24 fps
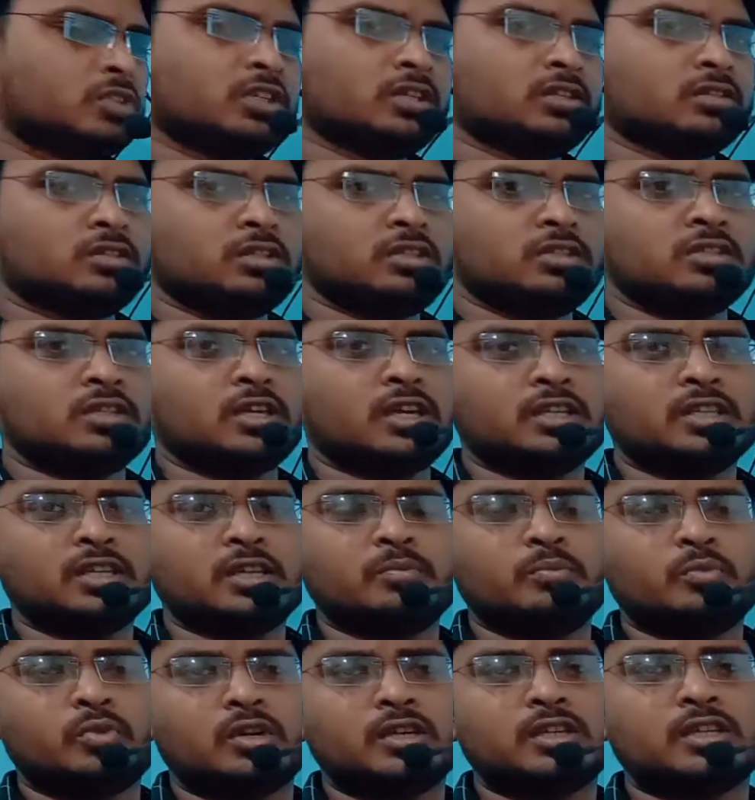These are the
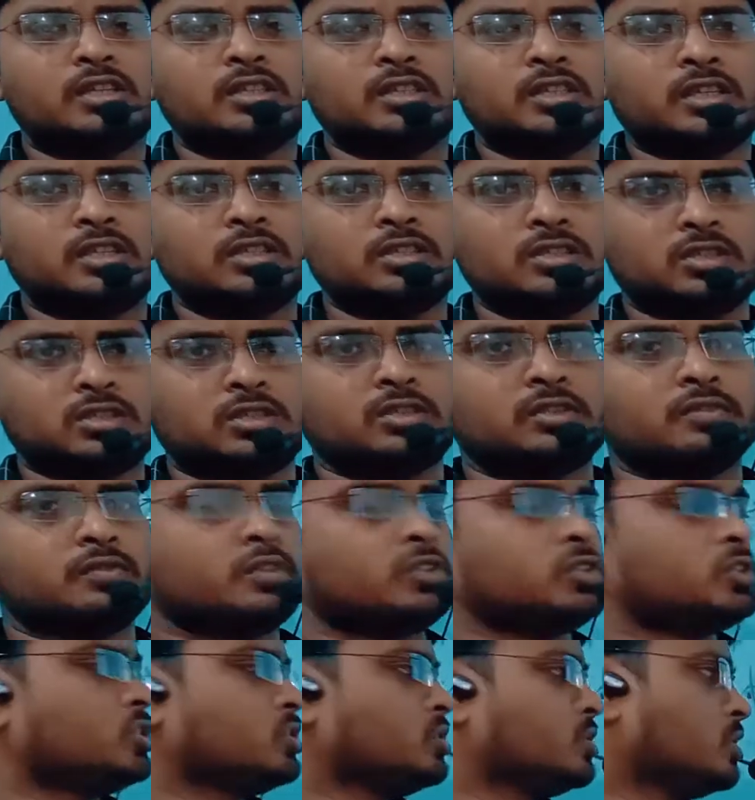important things
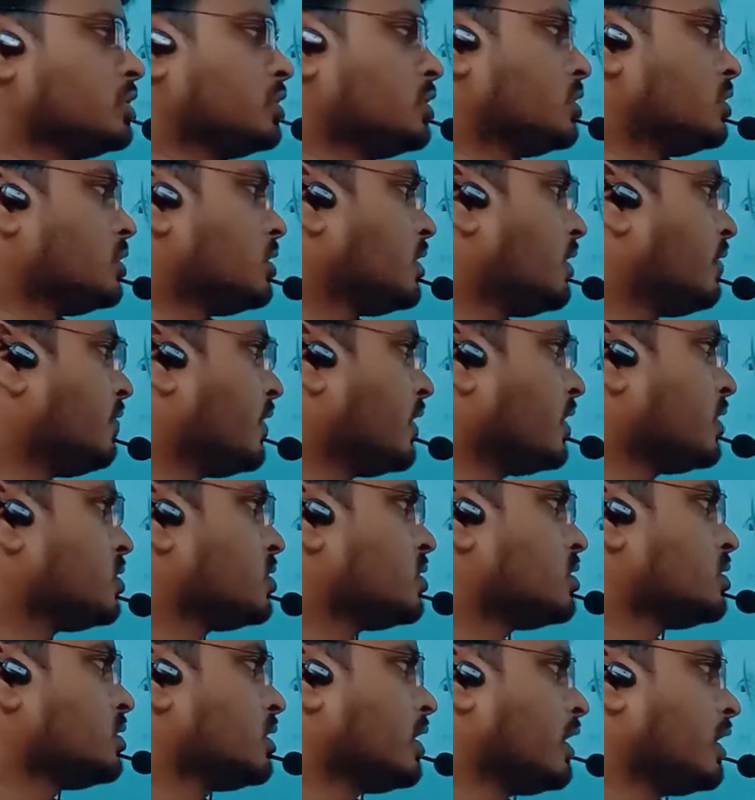which
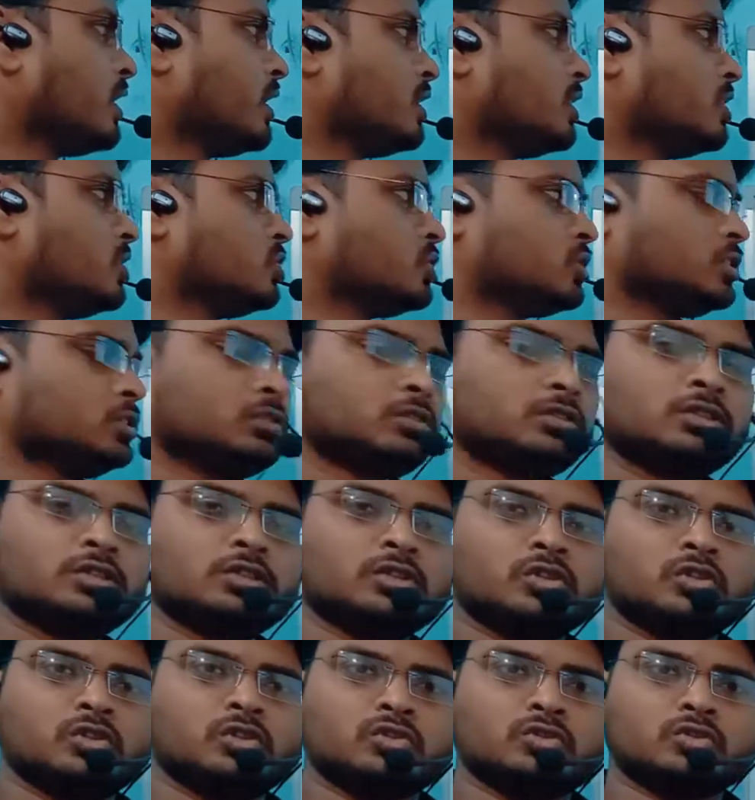affects agriculture.
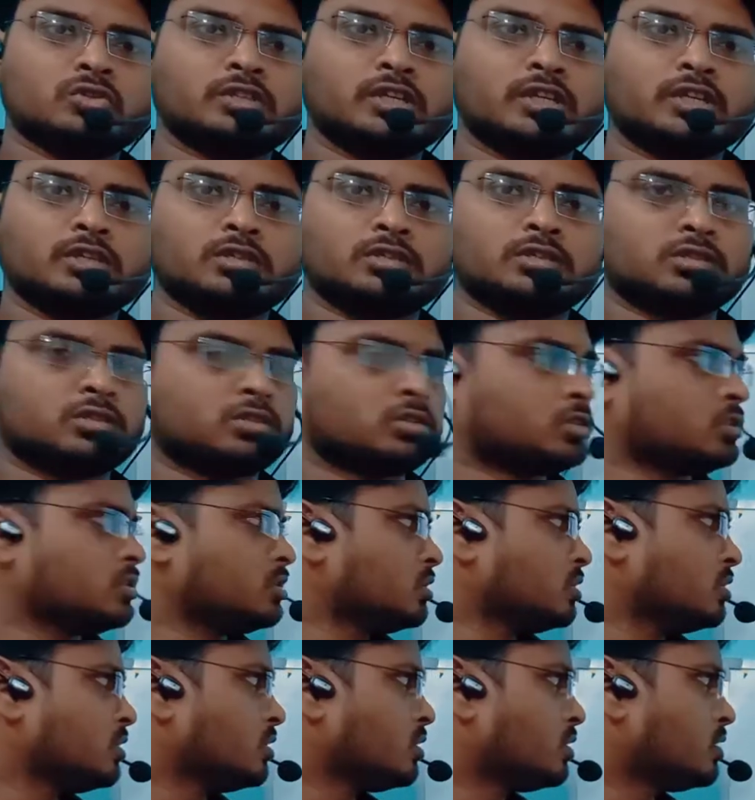So
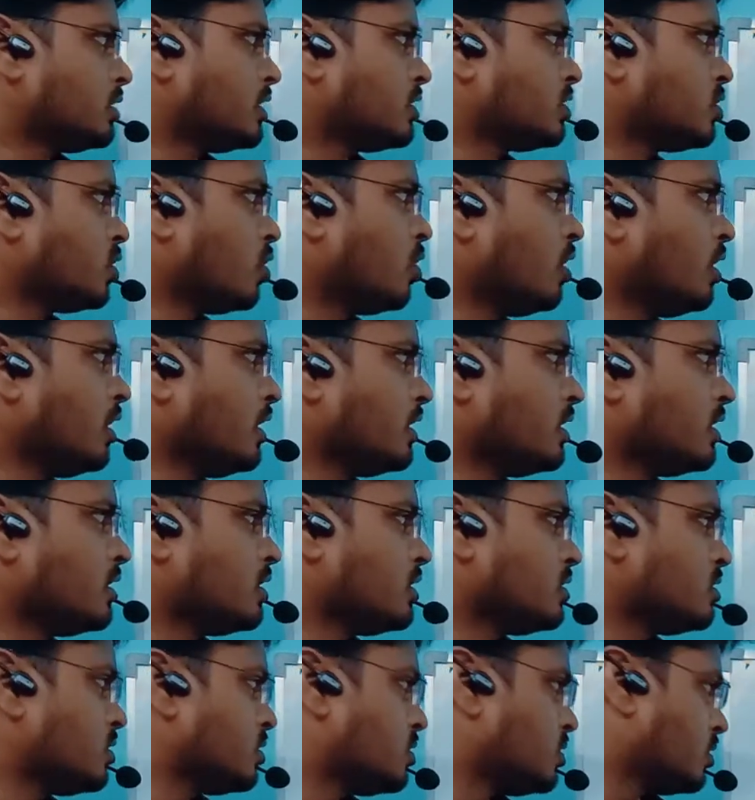that's all in
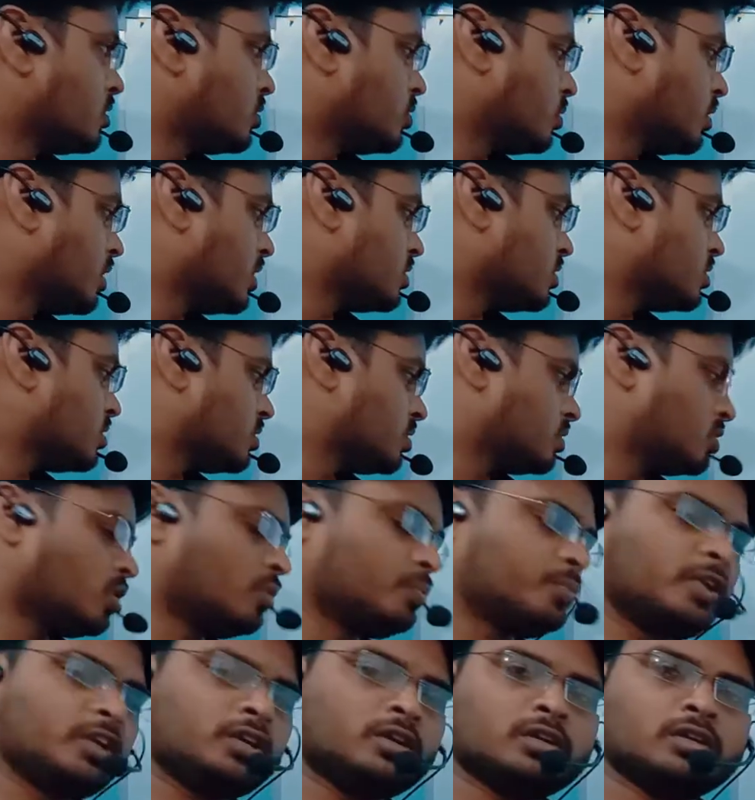this today's
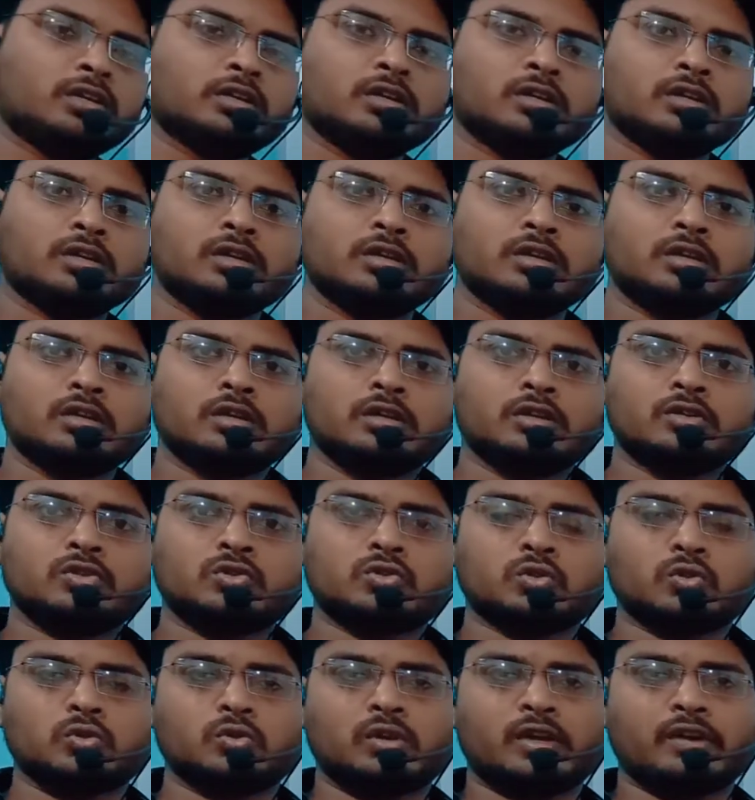topic.
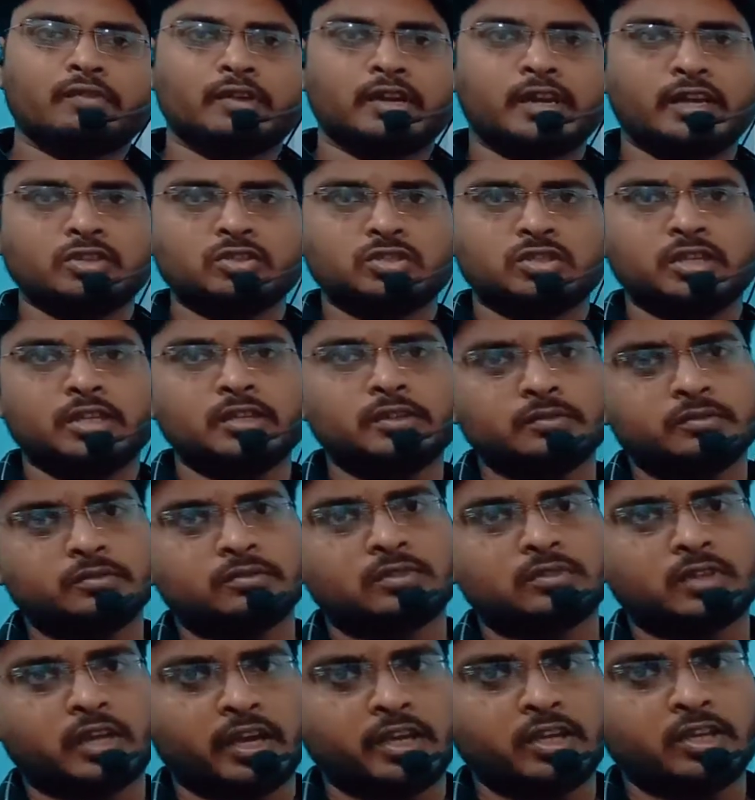So have a nice day.
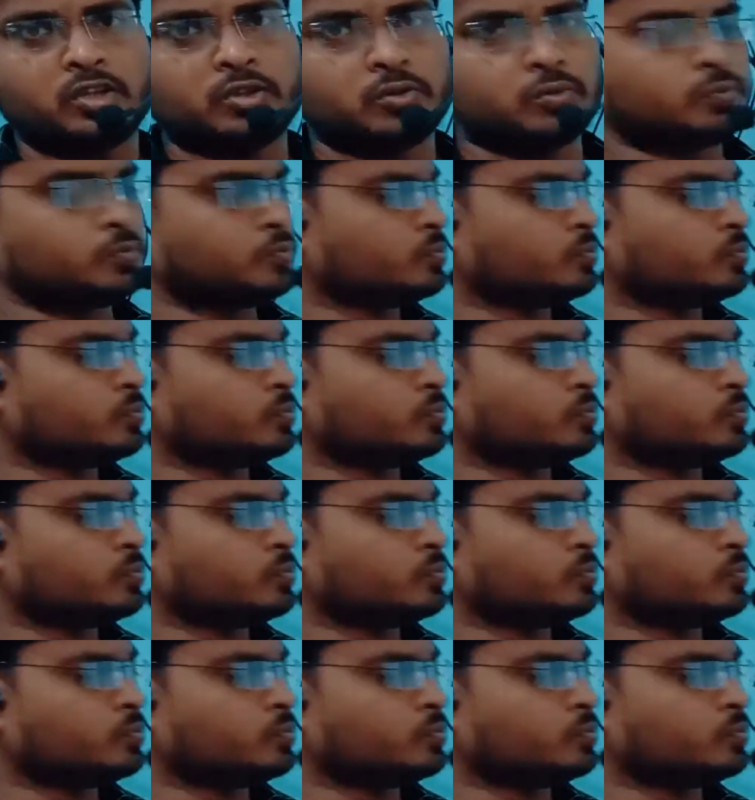Thank you.